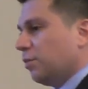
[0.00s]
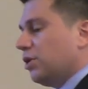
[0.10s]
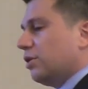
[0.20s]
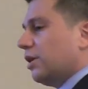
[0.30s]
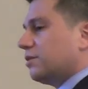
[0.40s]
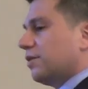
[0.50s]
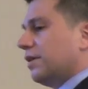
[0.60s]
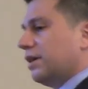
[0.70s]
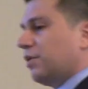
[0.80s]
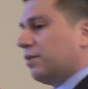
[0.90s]
But you can also
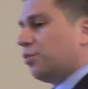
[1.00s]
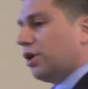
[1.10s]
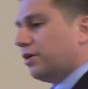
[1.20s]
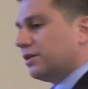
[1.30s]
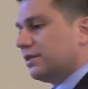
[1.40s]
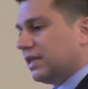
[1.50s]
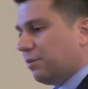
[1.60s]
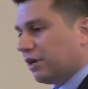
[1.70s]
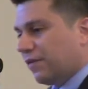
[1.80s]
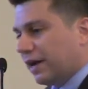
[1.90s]
think about broader
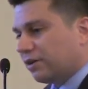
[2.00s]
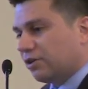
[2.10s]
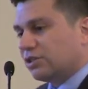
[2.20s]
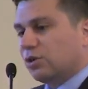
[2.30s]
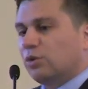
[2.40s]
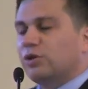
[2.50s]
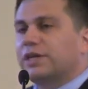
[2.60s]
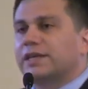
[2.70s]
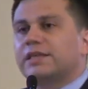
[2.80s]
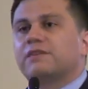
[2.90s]
systemic factors, so
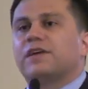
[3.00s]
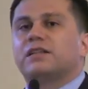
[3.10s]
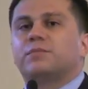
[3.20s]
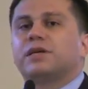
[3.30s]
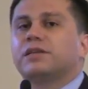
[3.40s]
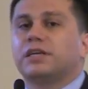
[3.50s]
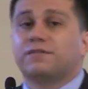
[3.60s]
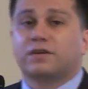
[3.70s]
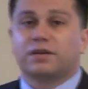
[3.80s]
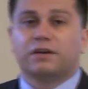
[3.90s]
looking at the availability
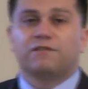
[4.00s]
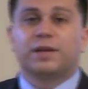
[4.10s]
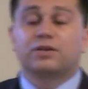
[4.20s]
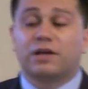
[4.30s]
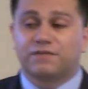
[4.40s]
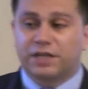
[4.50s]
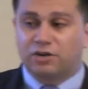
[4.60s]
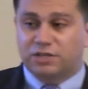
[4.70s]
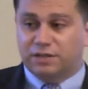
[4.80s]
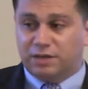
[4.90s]
of, of mental health
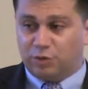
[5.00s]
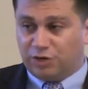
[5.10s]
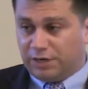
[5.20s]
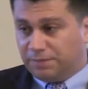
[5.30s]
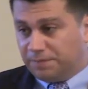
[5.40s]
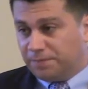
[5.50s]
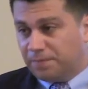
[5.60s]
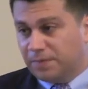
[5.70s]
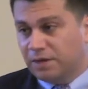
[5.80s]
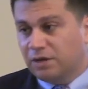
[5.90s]
centers in the community,
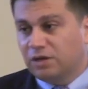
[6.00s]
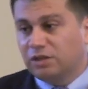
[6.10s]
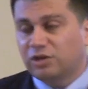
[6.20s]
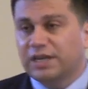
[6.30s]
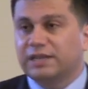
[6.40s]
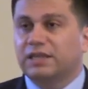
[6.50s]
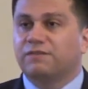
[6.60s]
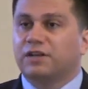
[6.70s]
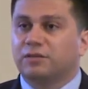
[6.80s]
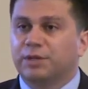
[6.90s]
looking at the
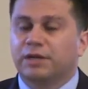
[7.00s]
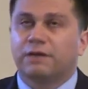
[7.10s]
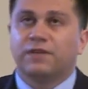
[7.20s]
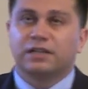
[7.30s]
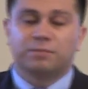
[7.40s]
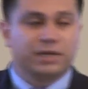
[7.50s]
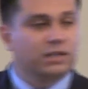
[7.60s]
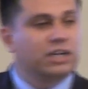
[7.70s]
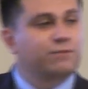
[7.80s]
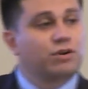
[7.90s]

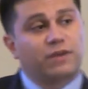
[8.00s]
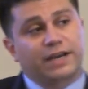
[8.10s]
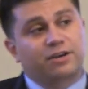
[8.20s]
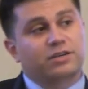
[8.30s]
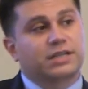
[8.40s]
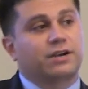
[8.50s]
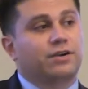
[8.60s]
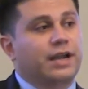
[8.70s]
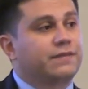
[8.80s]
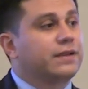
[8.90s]
availability of providers that
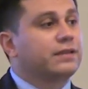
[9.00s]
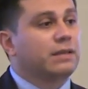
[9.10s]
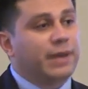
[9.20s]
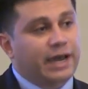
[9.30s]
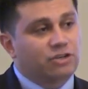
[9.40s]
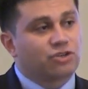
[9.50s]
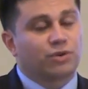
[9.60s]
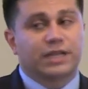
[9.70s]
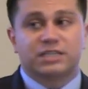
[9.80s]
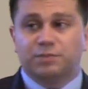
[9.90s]
are ethnically matched
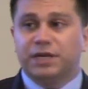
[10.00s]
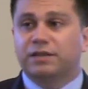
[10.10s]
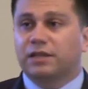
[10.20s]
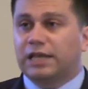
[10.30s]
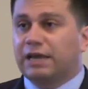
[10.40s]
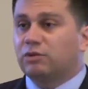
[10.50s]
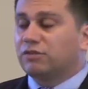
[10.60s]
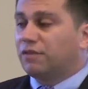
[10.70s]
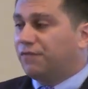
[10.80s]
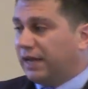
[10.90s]
or that speak the
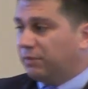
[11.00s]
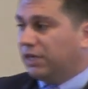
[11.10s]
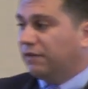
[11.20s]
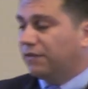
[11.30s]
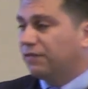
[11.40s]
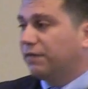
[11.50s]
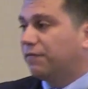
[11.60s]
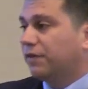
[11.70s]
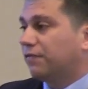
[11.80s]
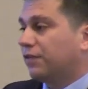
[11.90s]
language of the family if,
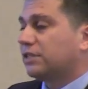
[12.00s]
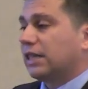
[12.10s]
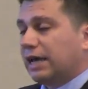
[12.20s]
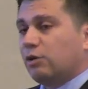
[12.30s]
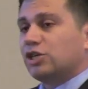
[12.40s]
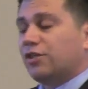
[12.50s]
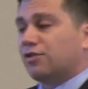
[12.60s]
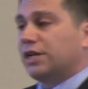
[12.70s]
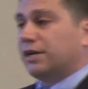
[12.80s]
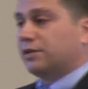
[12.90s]
if it's a language
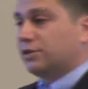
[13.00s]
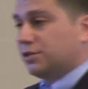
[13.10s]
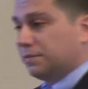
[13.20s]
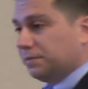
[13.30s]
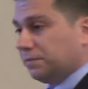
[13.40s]
other than English.